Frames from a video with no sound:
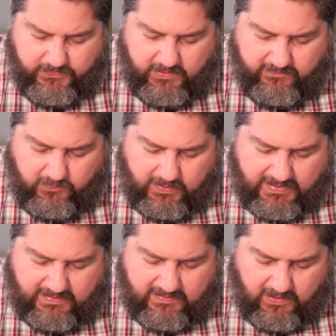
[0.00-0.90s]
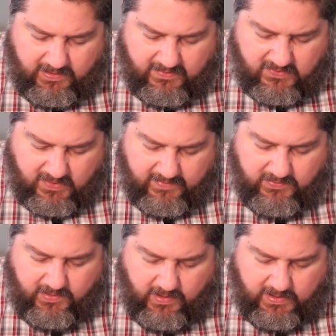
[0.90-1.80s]
Therefore, King Darius signed the
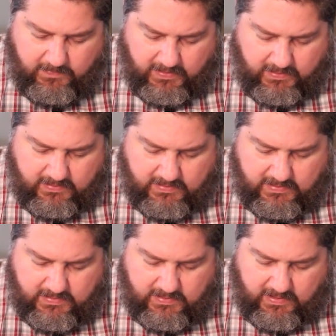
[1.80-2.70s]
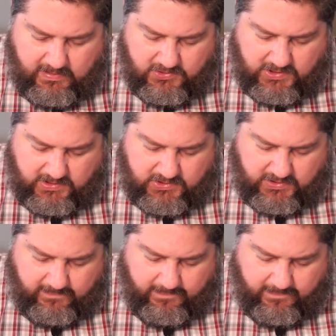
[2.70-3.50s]
document and injunction.